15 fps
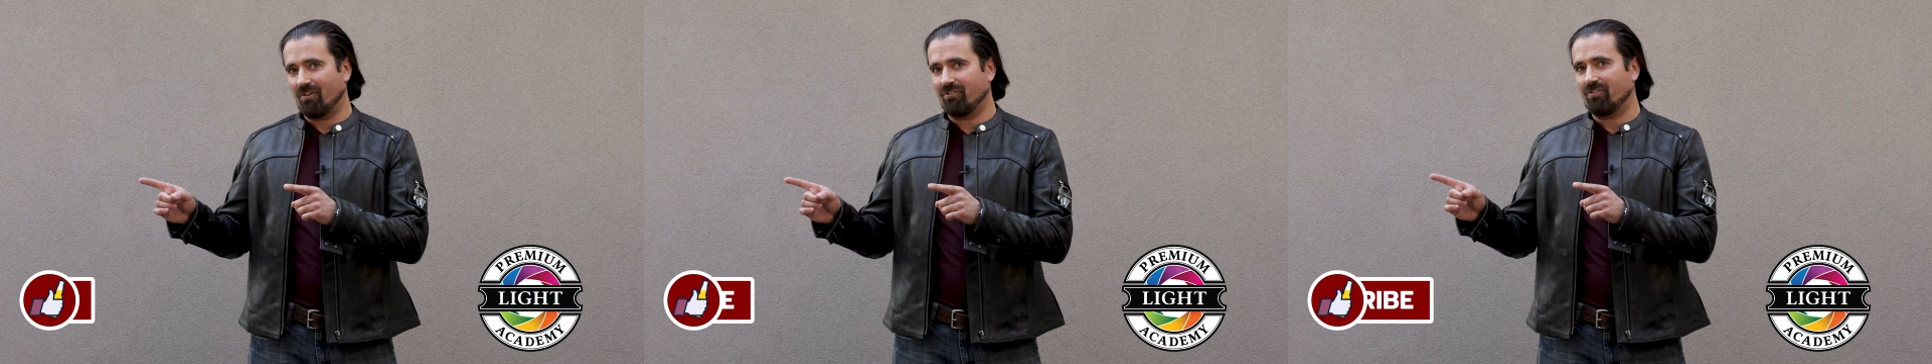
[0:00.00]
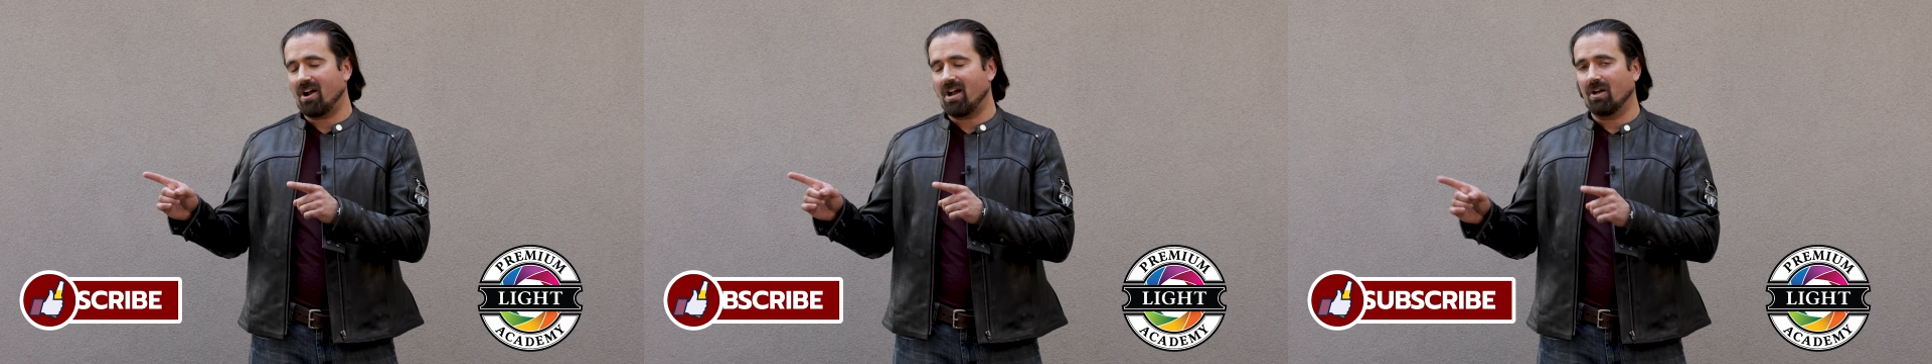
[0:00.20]

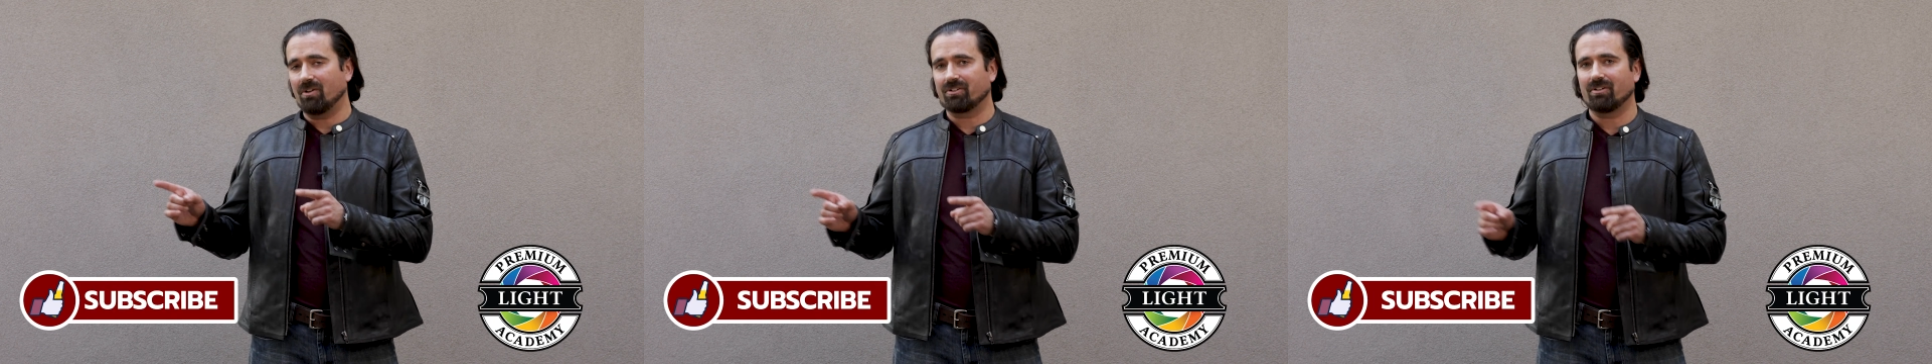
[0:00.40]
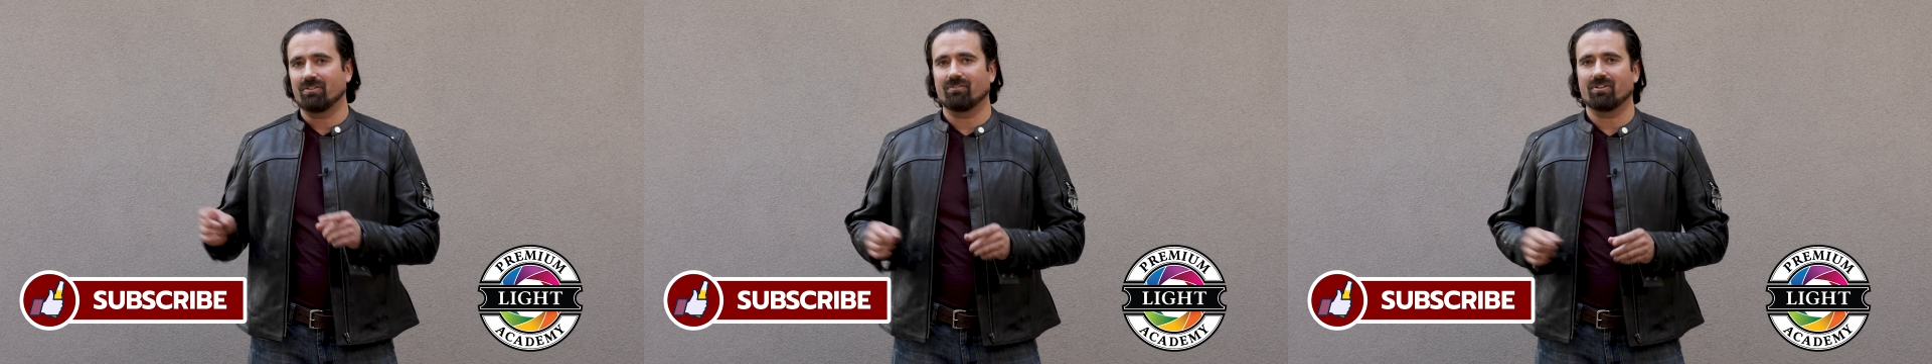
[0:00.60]

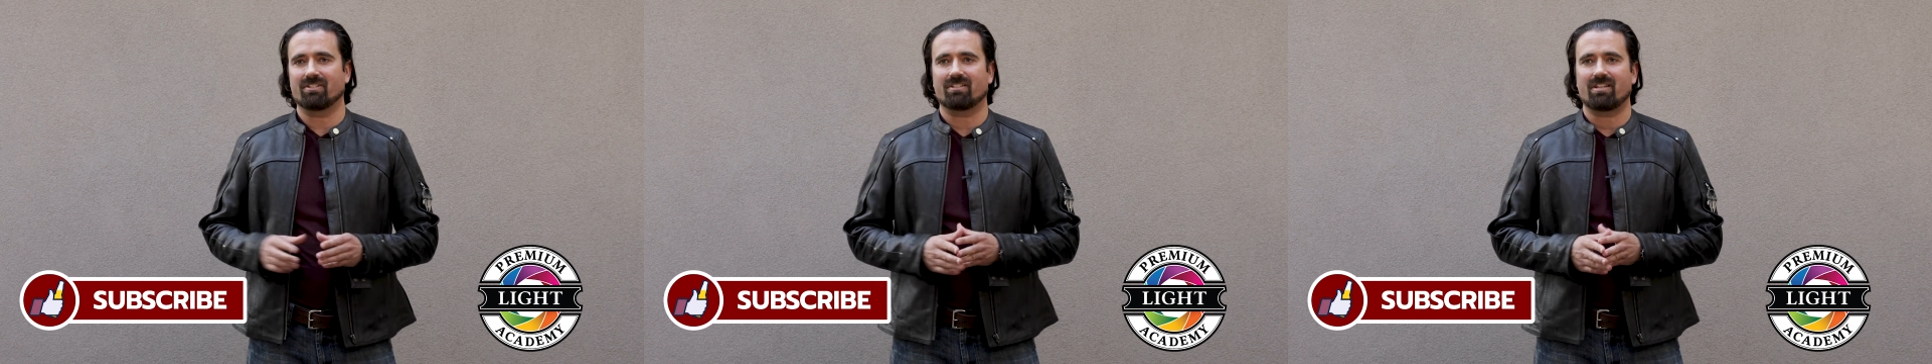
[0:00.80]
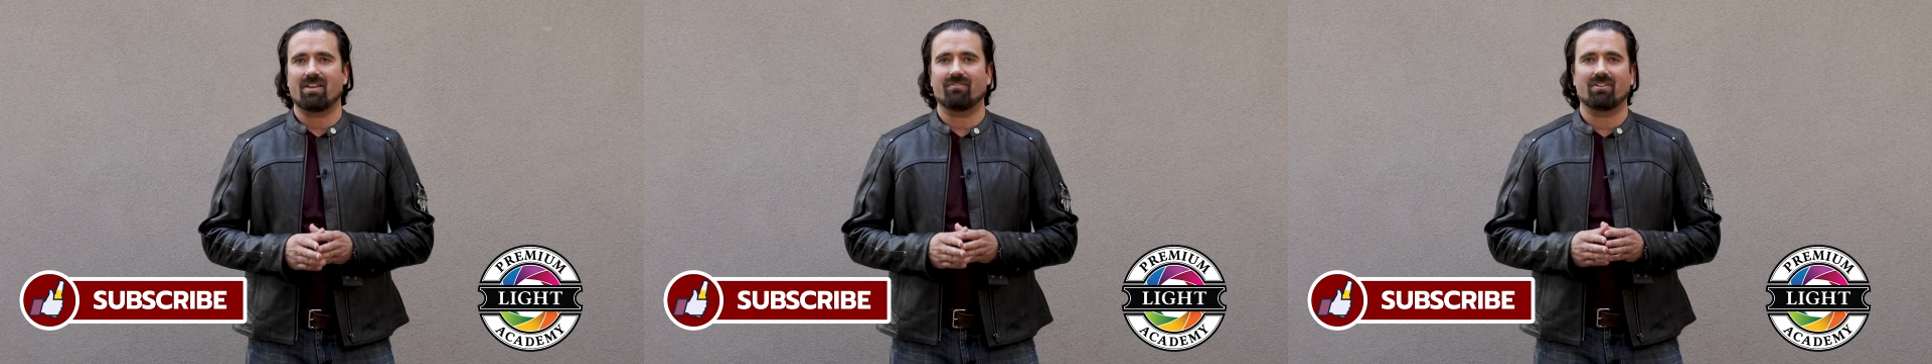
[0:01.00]
files for
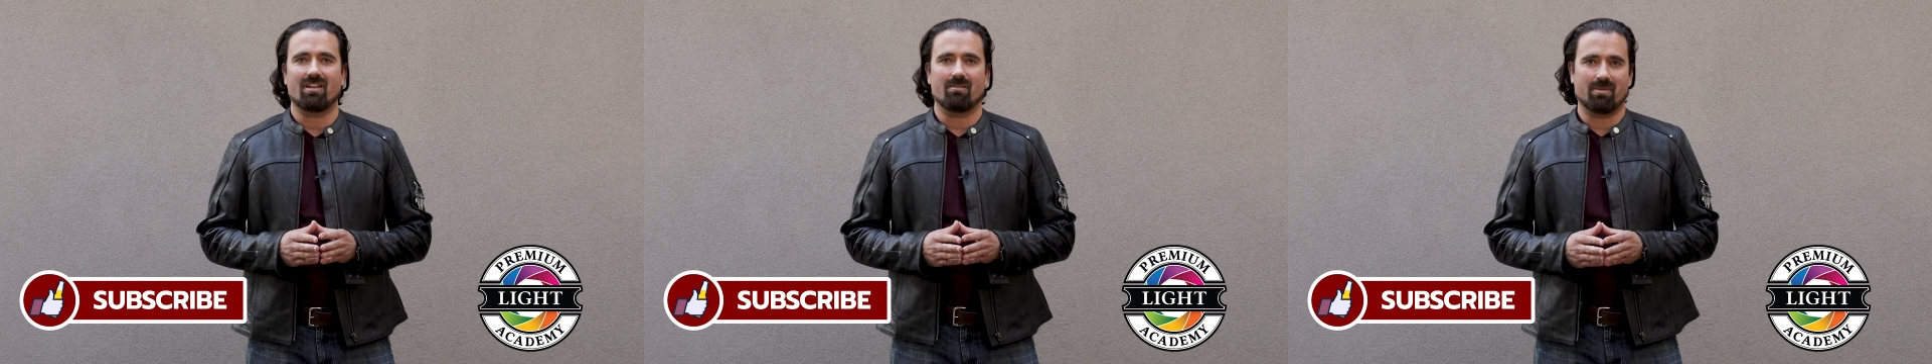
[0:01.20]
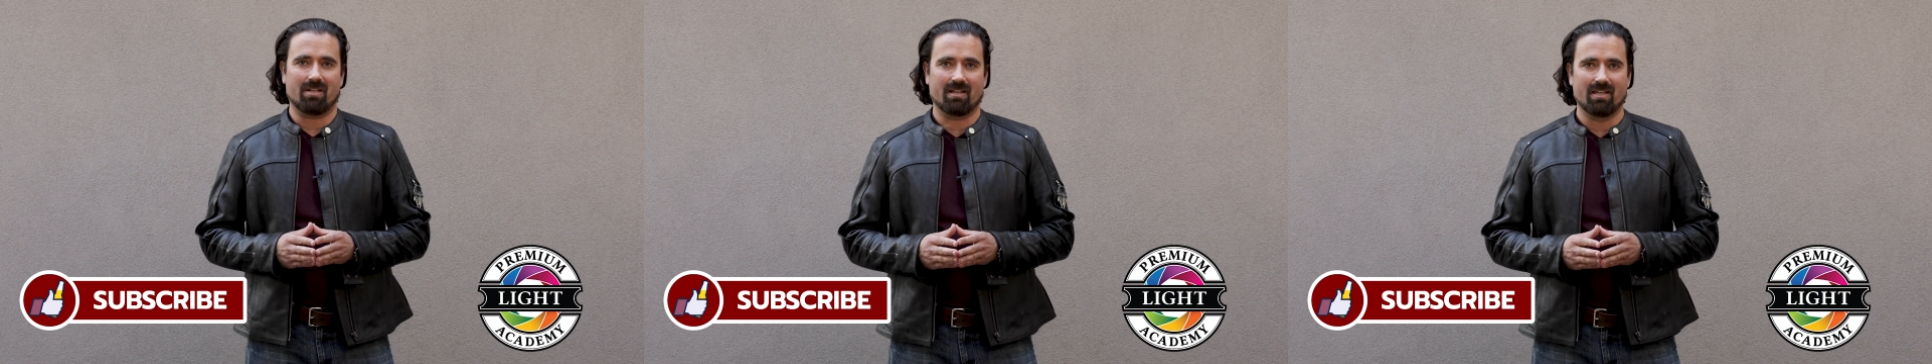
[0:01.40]

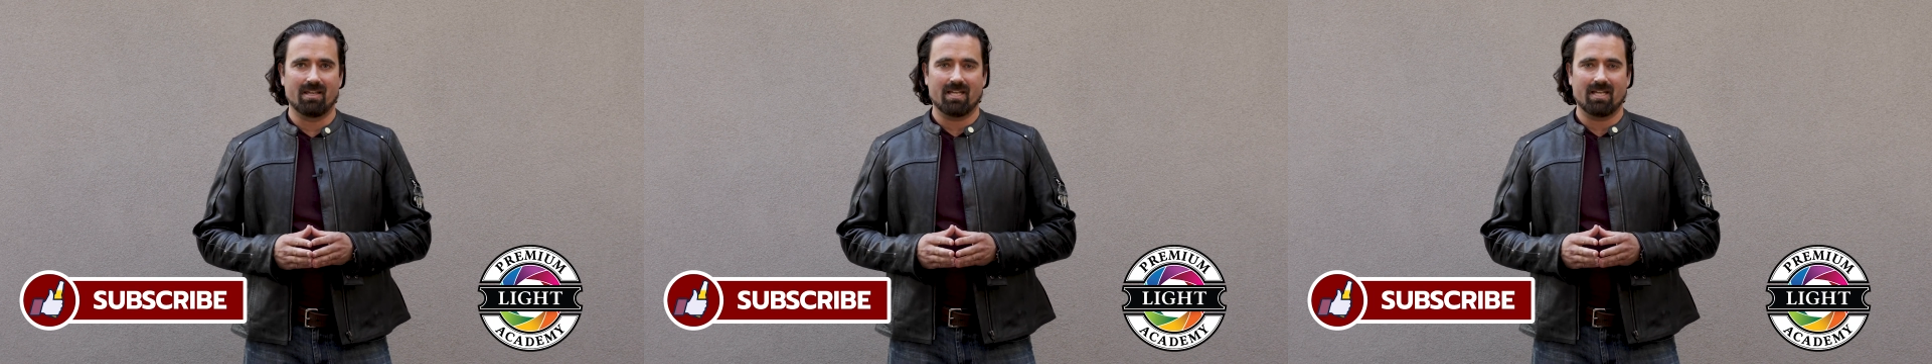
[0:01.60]
safekeeping.